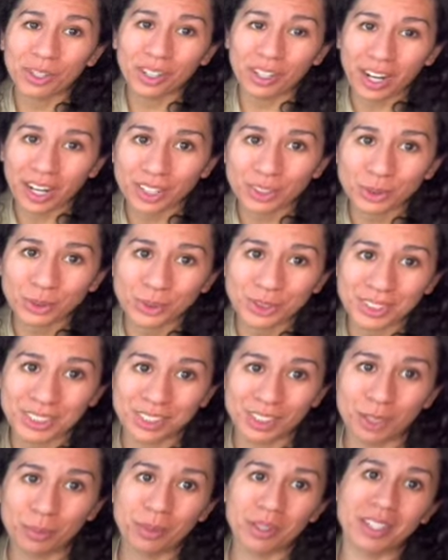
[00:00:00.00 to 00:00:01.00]
actual
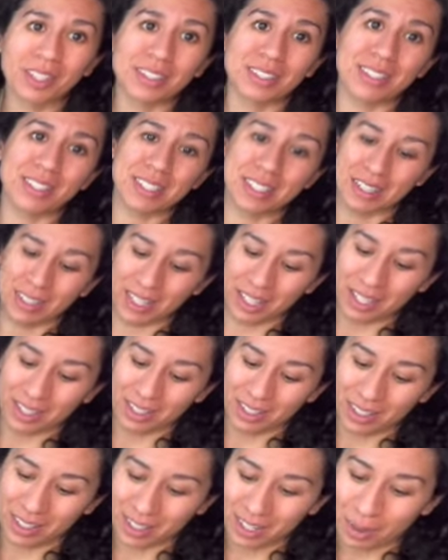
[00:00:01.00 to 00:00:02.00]
dinner because it's late
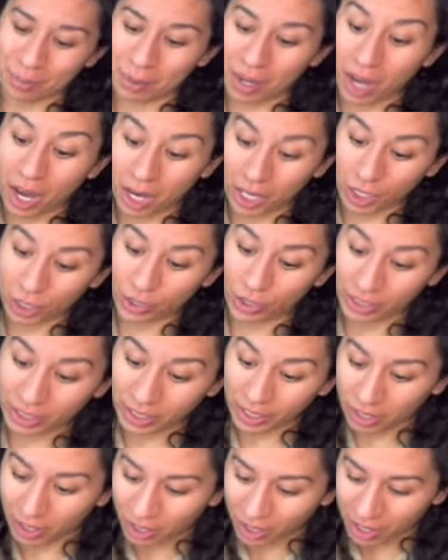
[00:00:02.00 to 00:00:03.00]
and I am hungry.